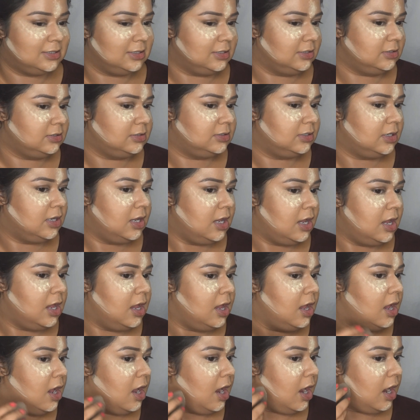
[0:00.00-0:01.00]
this,
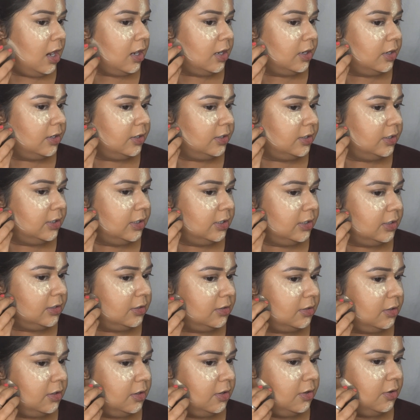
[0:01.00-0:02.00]

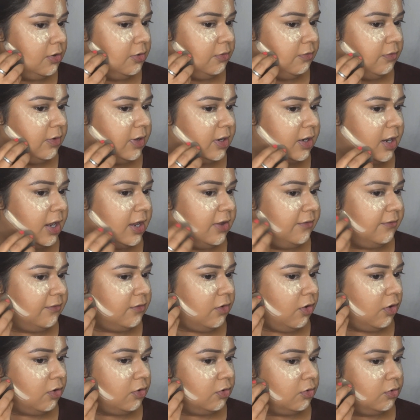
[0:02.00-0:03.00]
underneath where I
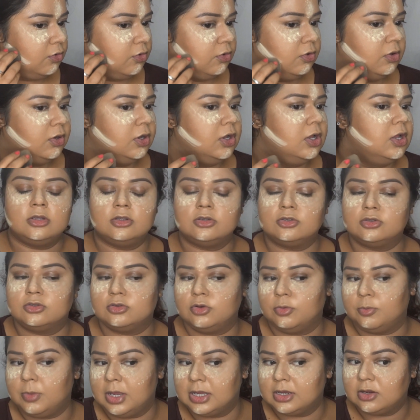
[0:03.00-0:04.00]
have contoured.
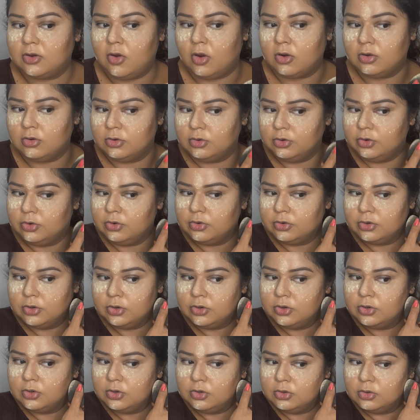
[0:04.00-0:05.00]
So my contour
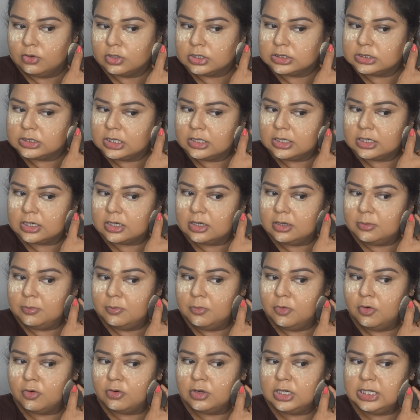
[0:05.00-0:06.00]
looks a little
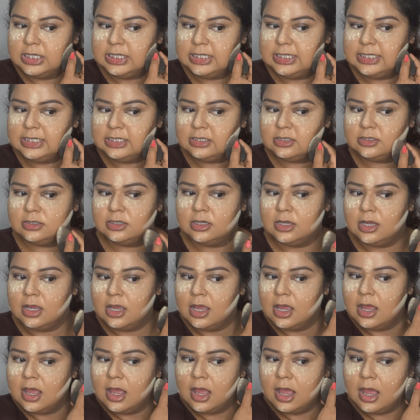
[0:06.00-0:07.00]
more neat
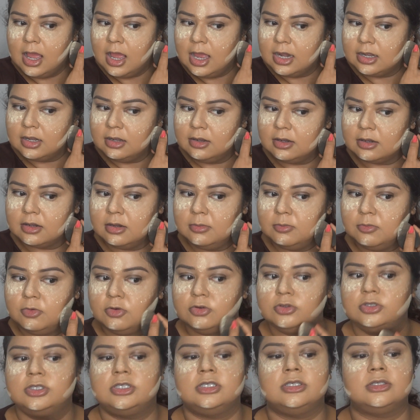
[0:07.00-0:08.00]
and a little
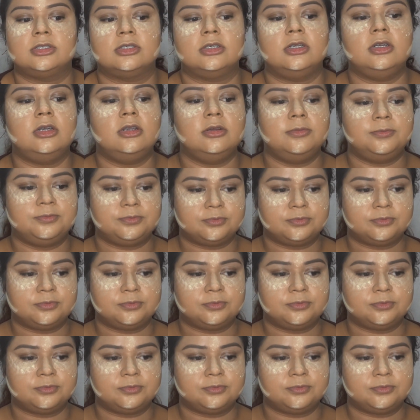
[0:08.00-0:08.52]
more chiseled,